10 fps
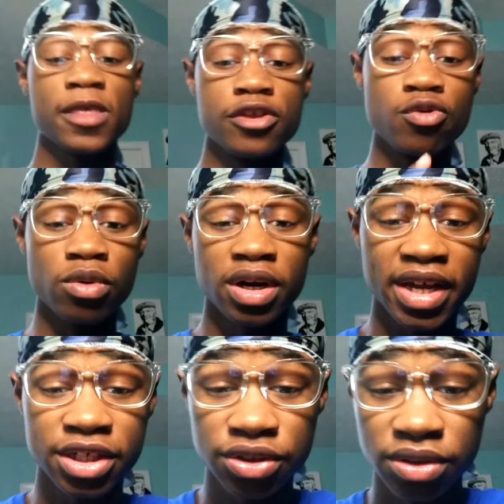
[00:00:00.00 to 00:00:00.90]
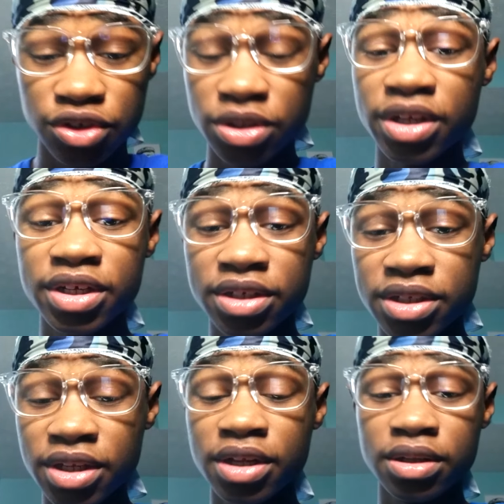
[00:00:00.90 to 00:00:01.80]
You want to cancel? Look.
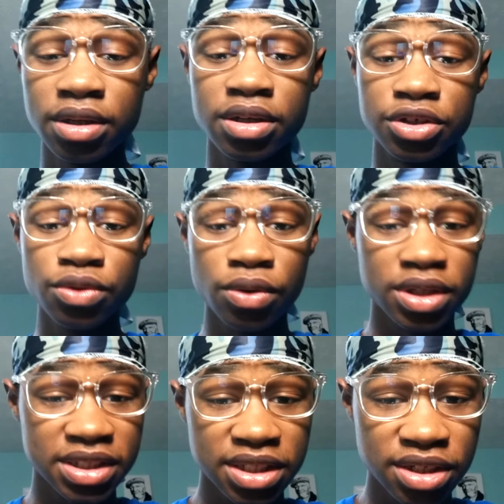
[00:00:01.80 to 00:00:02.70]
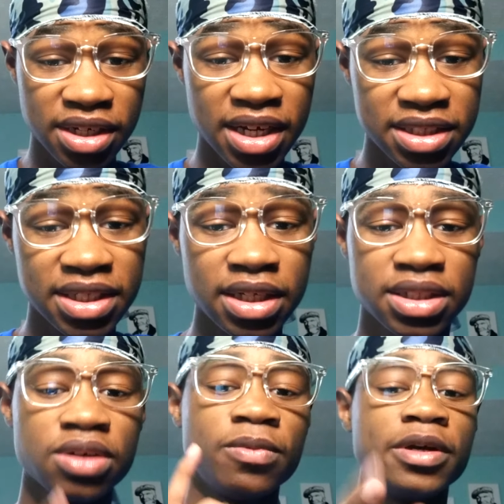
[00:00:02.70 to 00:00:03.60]
You go against Lil Nas
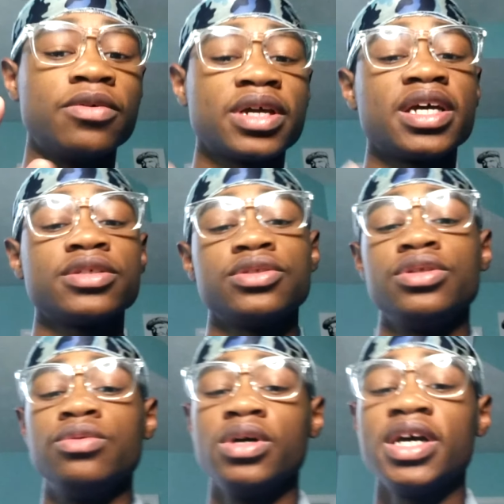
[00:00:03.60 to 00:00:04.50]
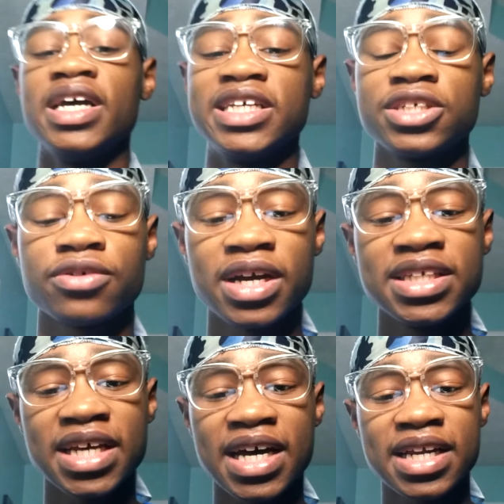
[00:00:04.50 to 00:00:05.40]
X, we're going to cancel you. It's
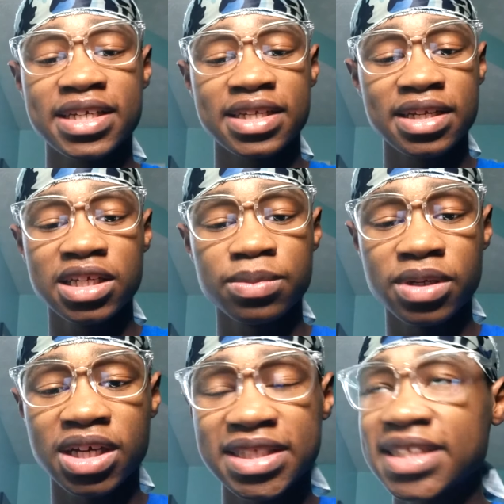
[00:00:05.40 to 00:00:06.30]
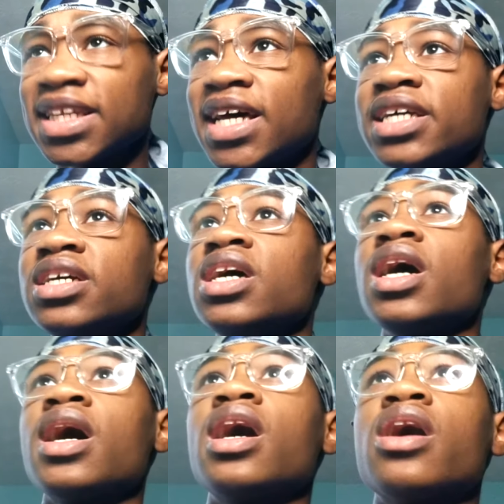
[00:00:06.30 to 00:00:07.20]
crazy how that shit is because it's like,
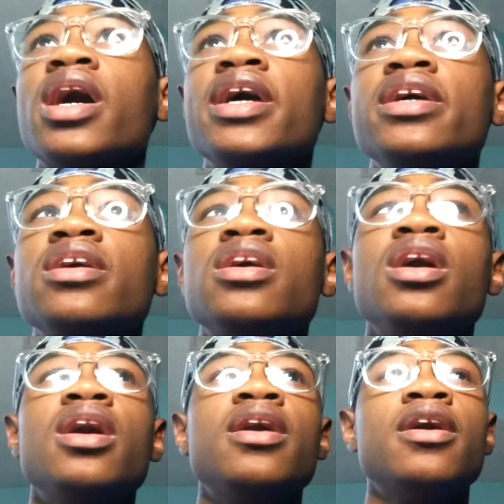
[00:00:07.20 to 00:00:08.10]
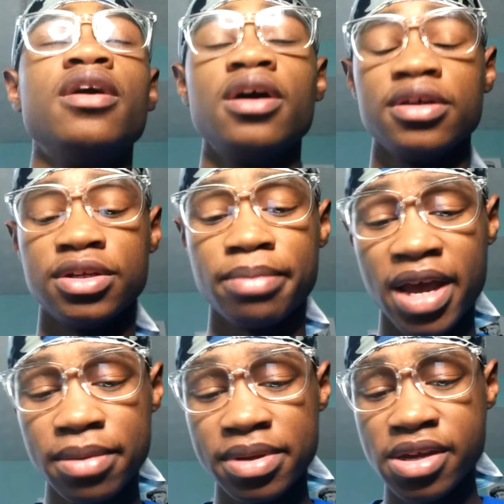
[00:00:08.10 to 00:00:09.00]
all right,
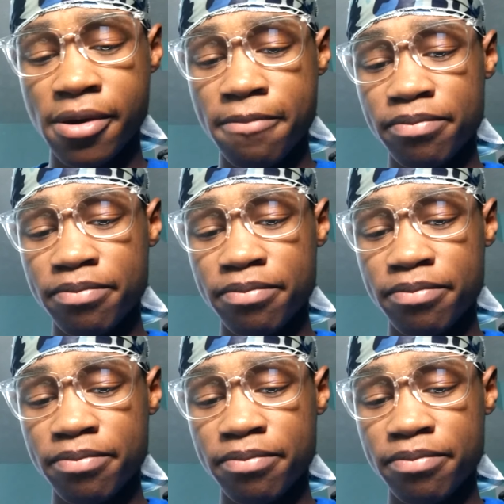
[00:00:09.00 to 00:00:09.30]
DaBaby